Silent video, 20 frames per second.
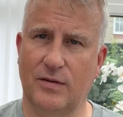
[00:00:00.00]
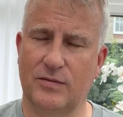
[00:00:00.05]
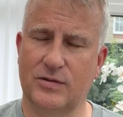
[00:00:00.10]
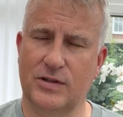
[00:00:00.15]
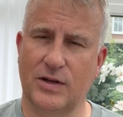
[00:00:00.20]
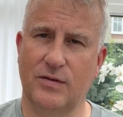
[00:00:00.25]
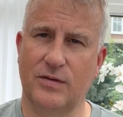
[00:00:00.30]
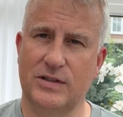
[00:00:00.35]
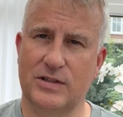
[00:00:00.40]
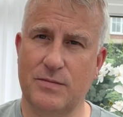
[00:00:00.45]

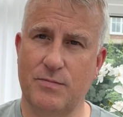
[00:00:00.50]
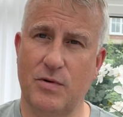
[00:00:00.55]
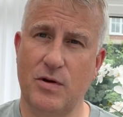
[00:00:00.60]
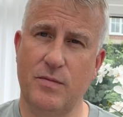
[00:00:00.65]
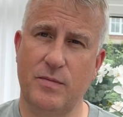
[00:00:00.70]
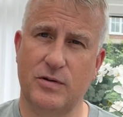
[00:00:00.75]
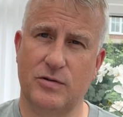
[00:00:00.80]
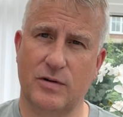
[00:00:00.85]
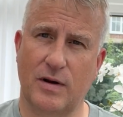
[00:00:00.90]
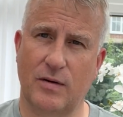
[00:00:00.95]
So it's a
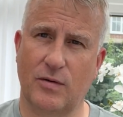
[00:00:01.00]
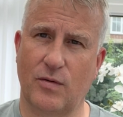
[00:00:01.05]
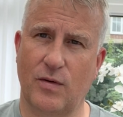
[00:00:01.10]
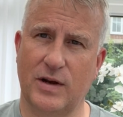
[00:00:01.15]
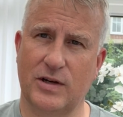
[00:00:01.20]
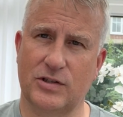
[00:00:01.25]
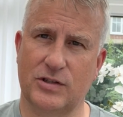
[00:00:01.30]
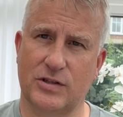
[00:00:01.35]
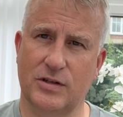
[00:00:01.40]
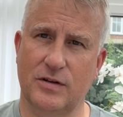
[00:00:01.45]
booby trap
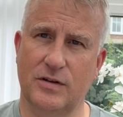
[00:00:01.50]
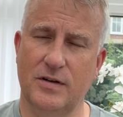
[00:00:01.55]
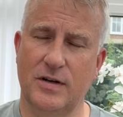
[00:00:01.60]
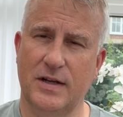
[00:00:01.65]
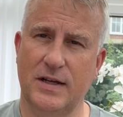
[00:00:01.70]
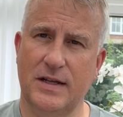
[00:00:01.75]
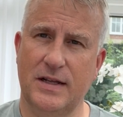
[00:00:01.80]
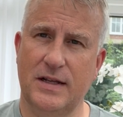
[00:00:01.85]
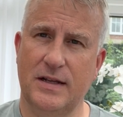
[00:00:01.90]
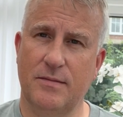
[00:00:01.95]
question,
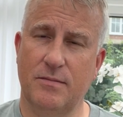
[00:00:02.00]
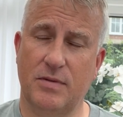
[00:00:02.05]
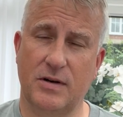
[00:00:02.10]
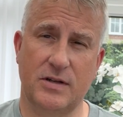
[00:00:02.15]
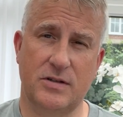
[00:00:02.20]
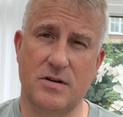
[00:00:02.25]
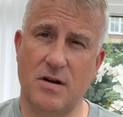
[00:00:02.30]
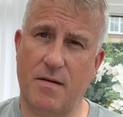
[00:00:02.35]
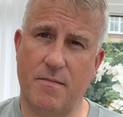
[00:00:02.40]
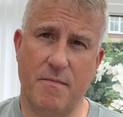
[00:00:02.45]
but it's
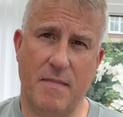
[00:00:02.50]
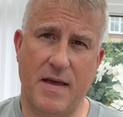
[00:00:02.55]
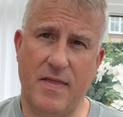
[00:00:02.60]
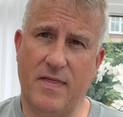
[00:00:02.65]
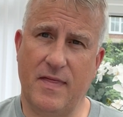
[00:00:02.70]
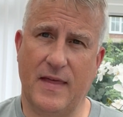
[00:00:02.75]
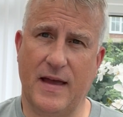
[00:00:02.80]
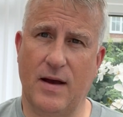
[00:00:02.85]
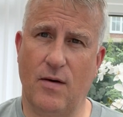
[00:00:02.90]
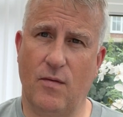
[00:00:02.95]
not
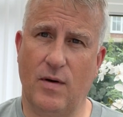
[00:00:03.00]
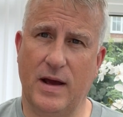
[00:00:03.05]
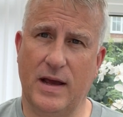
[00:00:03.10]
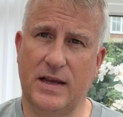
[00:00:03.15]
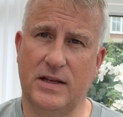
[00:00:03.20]
meant that way.